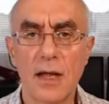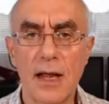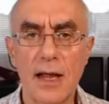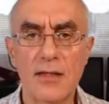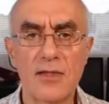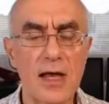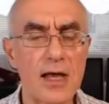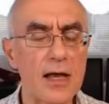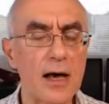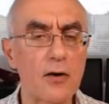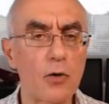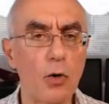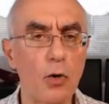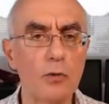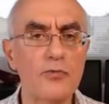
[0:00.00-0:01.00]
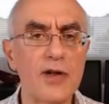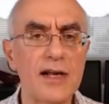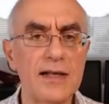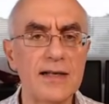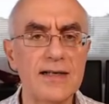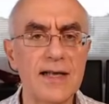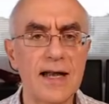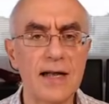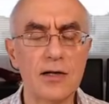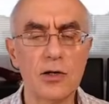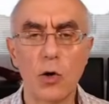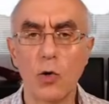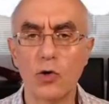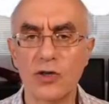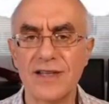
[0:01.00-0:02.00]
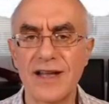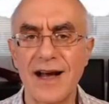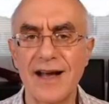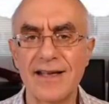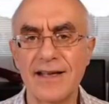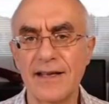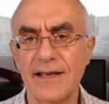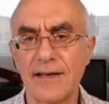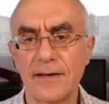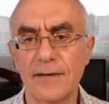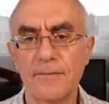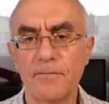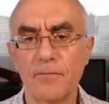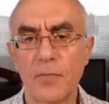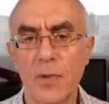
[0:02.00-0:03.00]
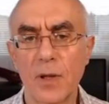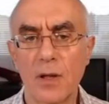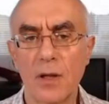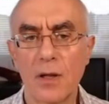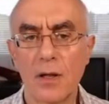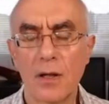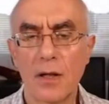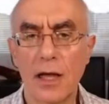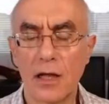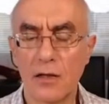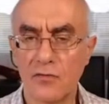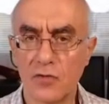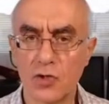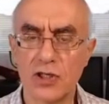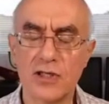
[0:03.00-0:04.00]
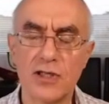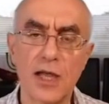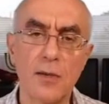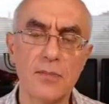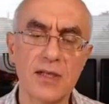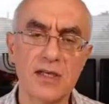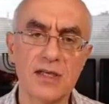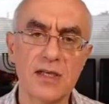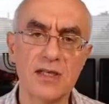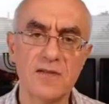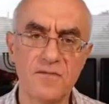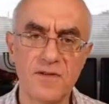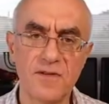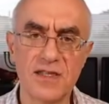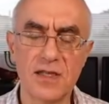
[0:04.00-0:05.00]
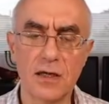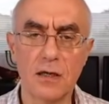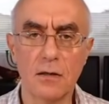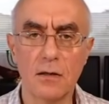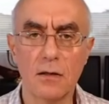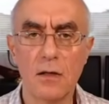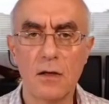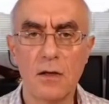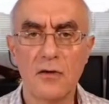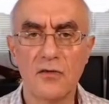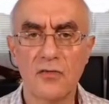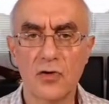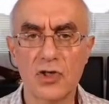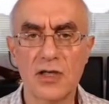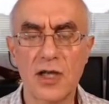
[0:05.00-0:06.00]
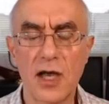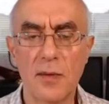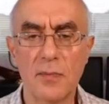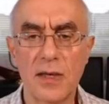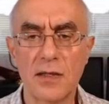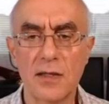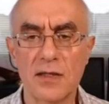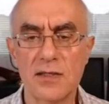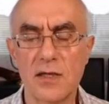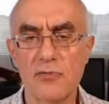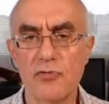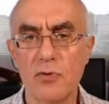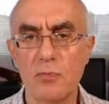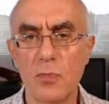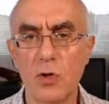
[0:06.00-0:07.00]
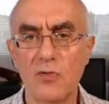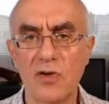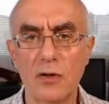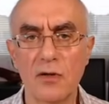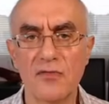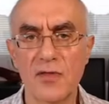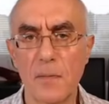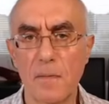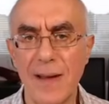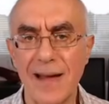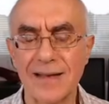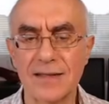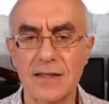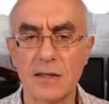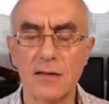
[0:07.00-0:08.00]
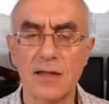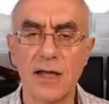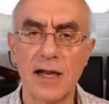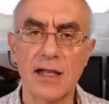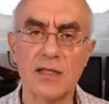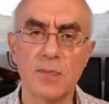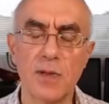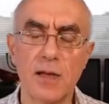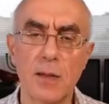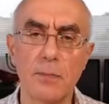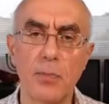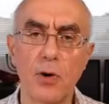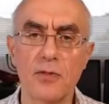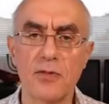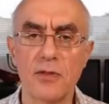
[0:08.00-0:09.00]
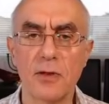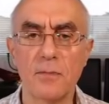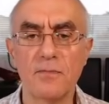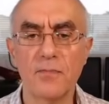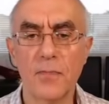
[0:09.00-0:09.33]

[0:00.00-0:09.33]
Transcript: and they are already dead or dying. And for some, this is physical. For some, it is the removal of the mantle that has been upon them.